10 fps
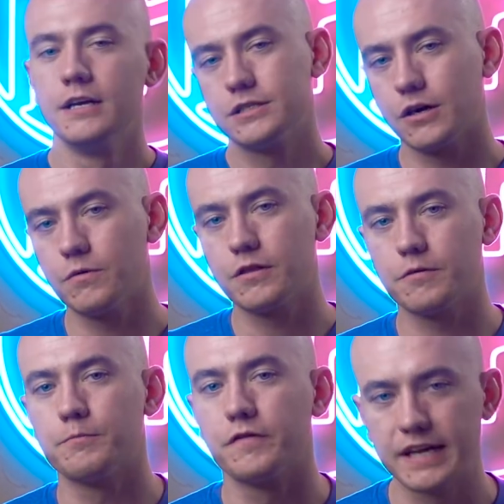So
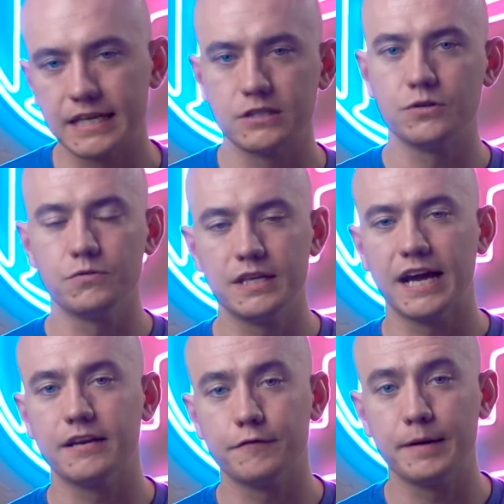they're moving it to the
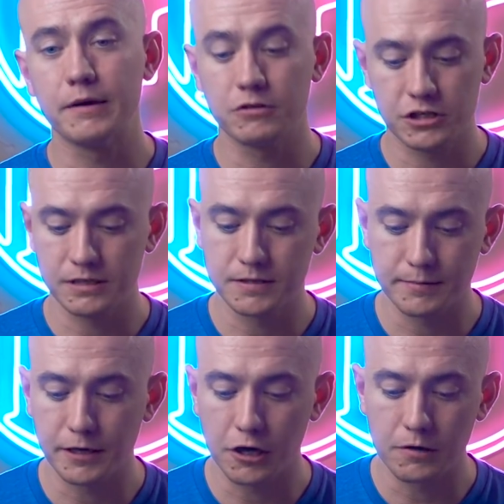end of May, which seems
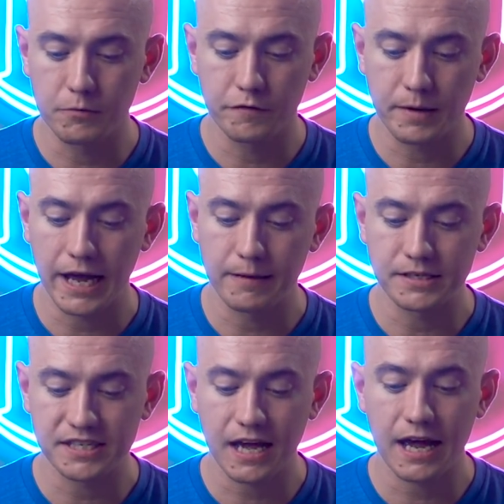to be a good move by
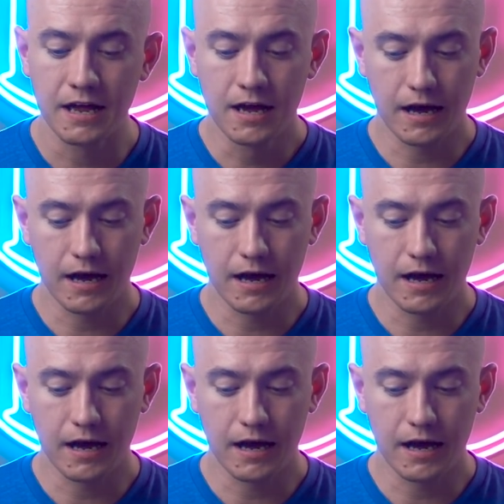MSI.